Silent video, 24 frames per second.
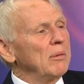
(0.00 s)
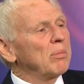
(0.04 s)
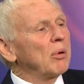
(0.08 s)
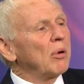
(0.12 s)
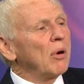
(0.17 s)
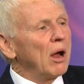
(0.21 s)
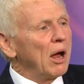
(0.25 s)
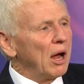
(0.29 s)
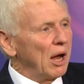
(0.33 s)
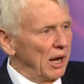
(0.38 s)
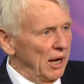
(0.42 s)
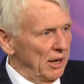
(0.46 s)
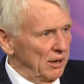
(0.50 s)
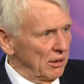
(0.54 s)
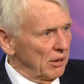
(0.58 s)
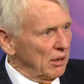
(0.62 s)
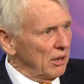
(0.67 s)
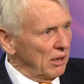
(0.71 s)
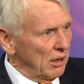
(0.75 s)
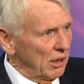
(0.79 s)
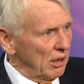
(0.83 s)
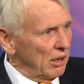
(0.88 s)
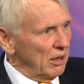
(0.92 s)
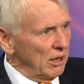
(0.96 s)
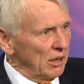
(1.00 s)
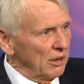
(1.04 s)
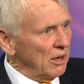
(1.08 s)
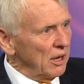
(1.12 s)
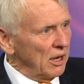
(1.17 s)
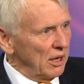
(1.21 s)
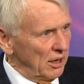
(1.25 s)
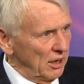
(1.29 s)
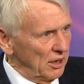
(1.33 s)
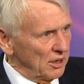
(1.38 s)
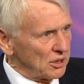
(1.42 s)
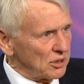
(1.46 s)
great pride in
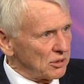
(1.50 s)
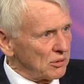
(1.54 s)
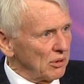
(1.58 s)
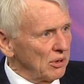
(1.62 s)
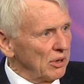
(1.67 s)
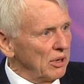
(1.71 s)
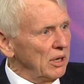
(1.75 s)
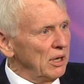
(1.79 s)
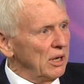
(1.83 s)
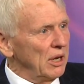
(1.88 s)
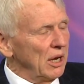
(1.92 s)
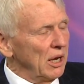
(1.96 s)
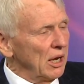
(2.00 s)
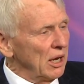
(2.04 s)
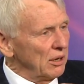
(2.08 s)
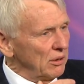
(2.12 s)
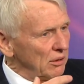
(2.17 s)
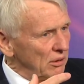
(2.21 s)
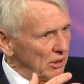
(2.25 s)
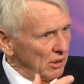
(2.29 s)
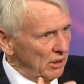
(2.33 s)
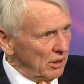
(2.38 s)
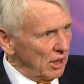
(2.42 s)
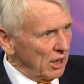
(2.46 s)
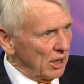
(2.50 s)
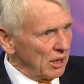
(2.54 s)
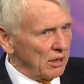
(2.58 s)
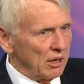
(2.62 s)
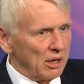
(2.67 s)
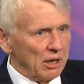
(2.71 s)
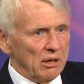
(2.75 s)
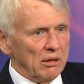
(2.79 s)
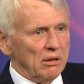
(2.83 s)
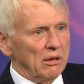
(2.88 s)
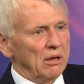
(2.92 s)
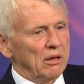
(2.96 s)
that history, and
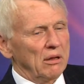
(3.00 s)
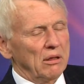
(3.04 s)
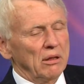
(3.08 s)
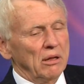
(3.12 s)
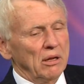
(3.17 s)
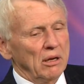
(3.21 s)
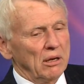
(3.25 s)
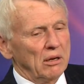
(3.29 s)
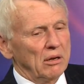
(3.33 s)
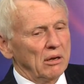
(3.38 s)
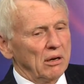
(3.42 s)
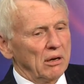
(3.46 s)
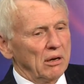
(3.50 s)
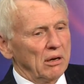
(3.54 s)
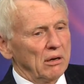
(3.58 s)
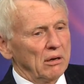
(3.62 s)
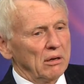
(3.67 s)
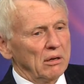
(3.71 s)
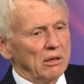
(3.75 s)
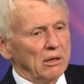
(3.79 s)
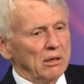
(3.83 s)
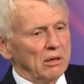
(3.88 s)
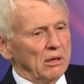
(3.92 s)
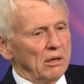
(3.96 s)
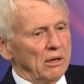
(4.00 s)
yet I think the